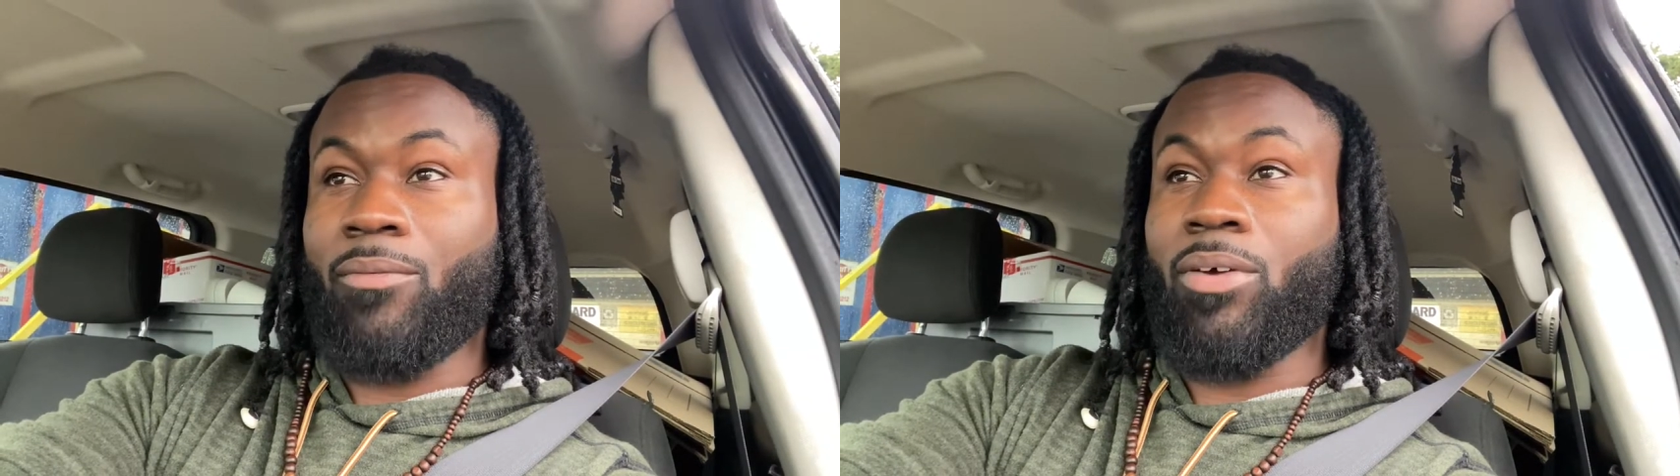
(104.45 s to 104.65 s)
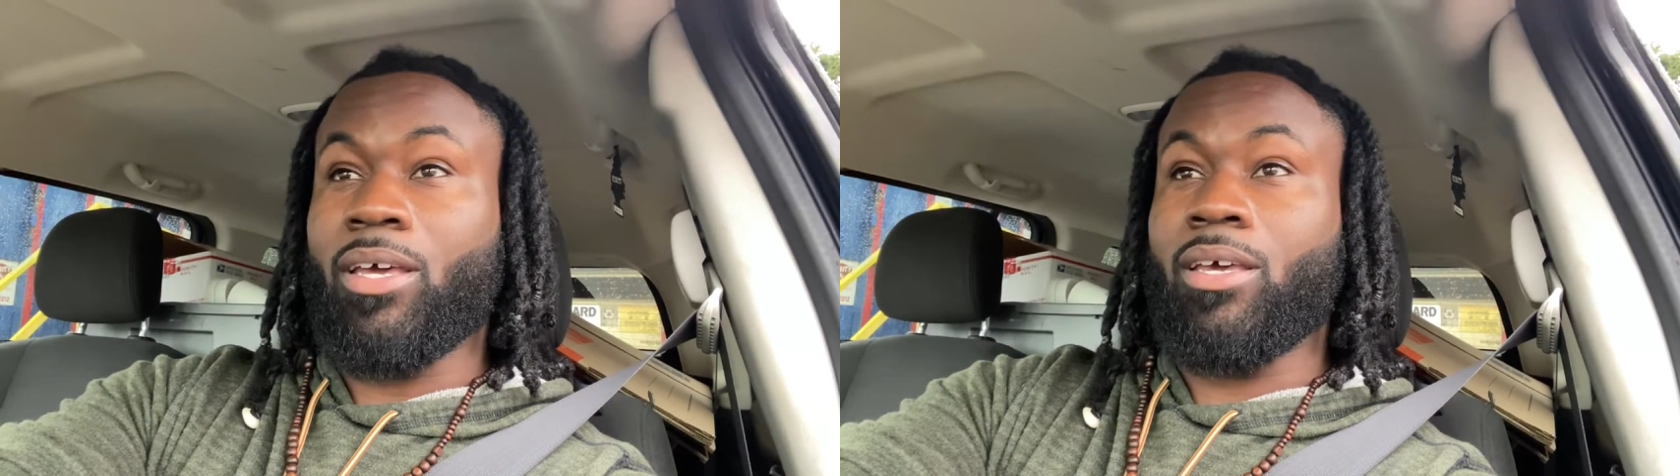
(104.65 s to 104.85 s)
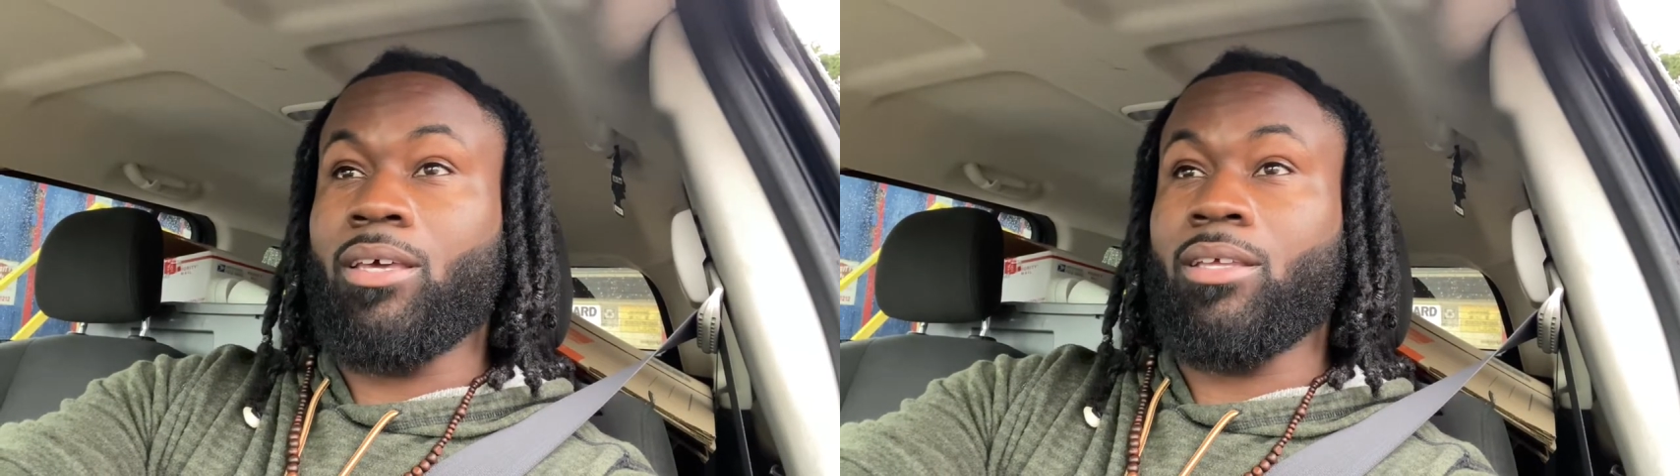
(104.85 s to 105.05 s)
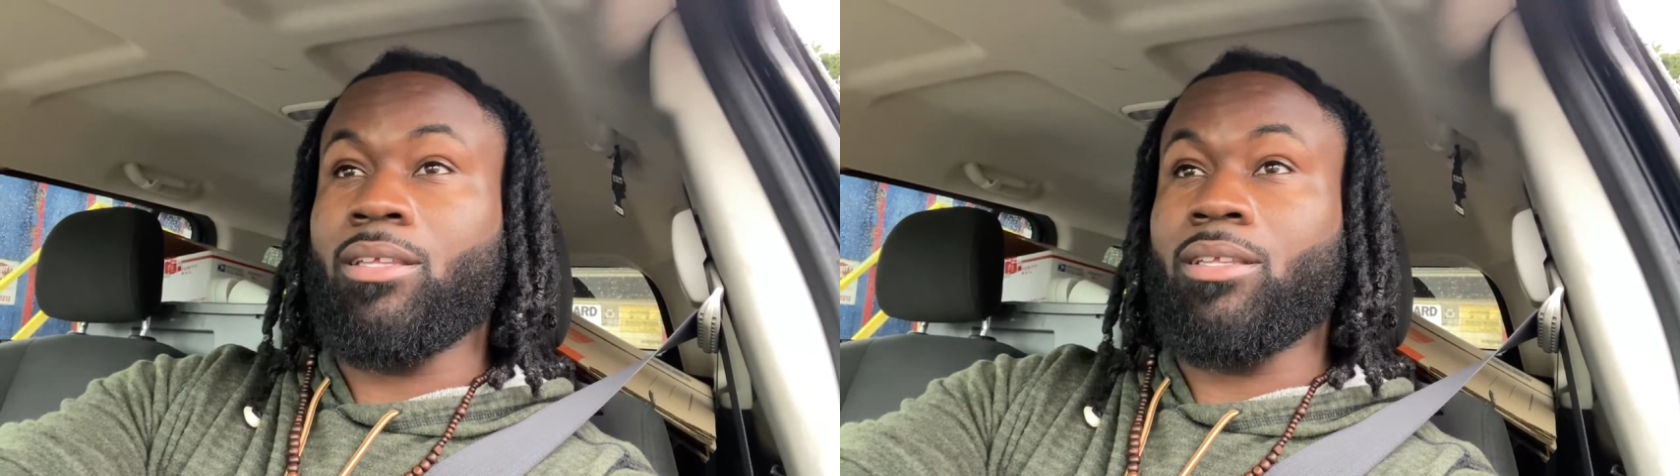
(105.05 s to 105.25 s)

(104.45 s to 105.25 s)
had